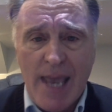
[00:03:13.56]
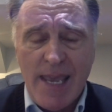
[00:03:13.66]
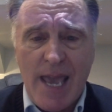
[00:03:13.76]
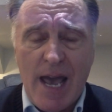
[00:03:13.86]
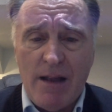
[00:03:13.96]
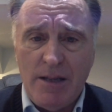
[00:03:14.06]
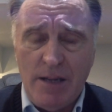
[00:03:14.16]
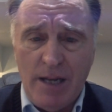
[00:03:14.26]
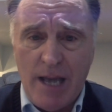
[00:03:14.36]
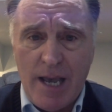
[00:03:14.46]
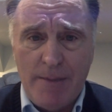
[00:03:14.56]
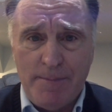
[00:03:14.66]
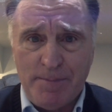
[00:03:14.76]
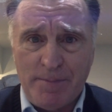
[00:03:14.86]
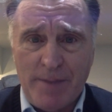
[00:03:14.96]
Yeah, a little
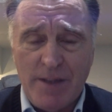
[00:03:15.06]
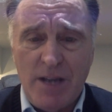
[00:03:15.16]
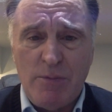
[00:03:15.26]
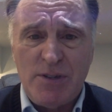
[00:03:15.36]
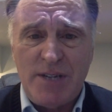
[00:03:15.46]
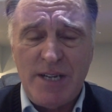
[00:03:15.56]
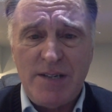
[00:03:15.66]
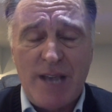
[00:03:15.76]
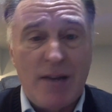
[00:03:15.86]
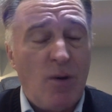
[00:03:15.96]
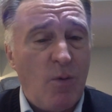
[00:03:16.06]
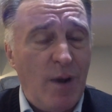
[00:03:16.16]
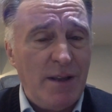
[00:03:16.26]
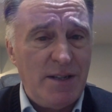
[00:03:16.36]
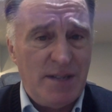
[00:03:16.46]
double C's and
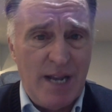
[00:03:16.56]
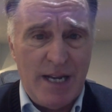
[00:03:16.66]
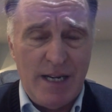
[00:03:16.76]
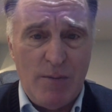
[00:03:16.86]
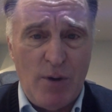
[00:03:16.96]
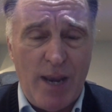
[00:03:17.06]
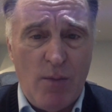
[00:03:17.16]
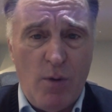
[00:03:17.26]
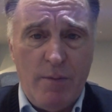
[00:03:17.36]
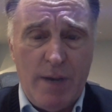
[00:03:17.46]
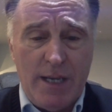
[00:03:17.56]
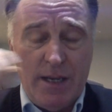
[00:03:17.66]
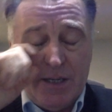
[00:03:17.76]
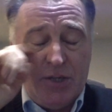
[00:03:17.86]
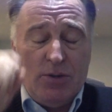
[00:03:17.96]
Corelli Sonata number 8. One of my
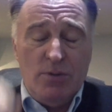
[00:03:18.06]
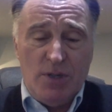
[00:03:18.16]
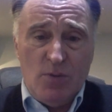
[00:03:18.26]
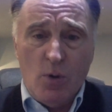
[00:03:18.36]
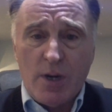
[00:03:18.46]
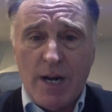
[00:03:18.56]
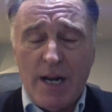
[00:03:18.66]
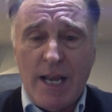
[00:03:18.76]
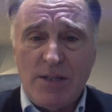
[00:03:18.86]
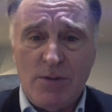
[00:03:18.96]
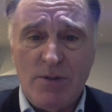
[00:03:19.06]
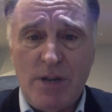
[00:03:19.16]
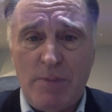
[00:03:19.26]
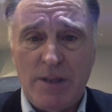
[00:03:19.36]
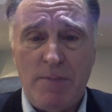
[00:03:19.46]
students is working on that, so it was
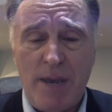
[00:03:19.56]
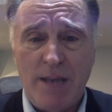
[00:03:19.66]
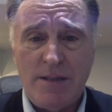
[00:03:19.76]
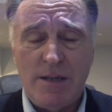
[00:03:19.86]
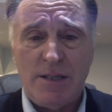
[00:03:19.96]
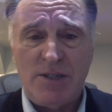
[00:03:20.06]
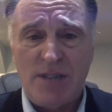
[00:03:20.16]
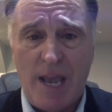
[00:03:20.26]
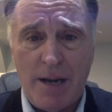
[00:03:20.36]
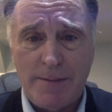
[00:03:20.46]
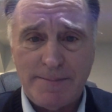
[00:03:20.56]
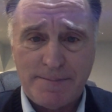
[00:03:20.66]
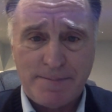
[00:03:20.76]
up on the stand.